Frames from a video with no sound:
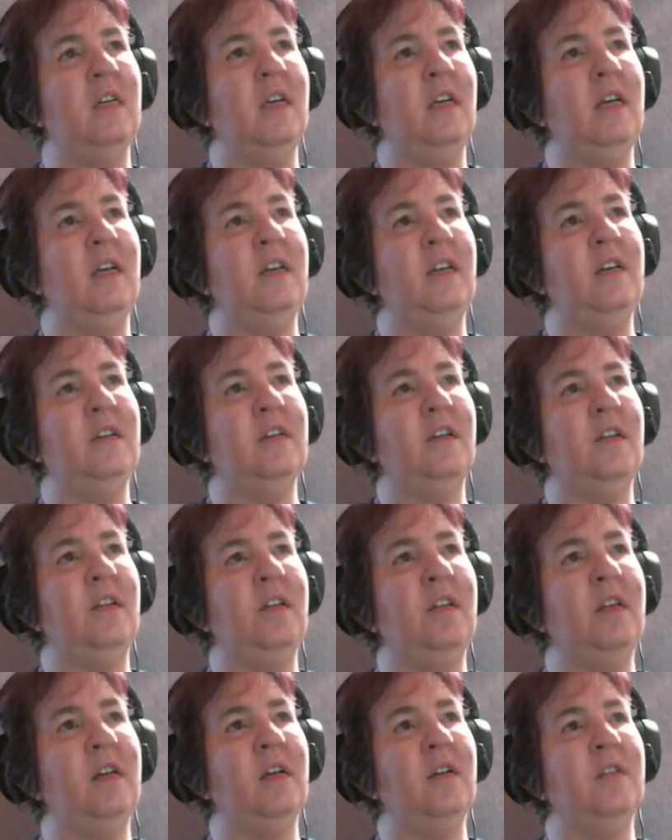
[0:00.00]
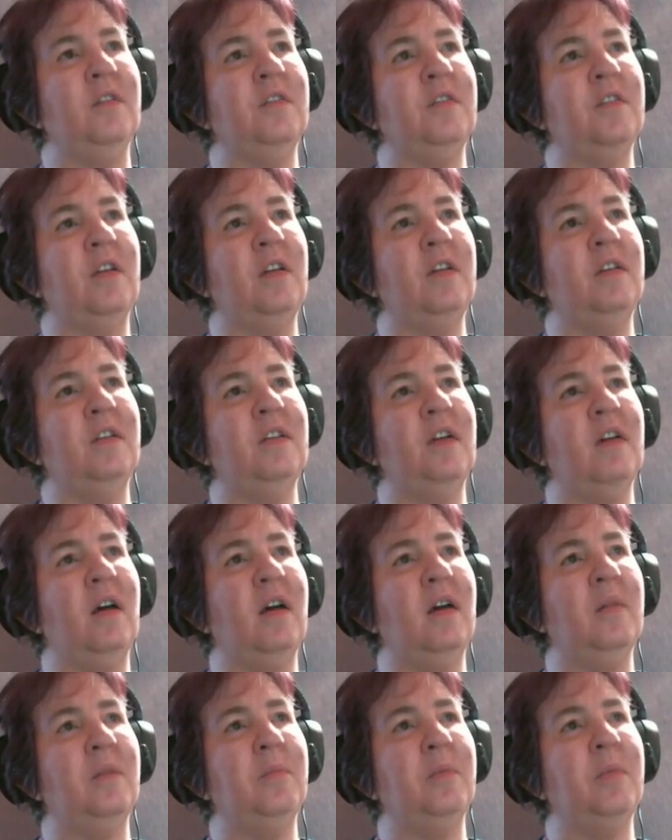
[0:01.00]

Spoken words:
Until the yellow is on top.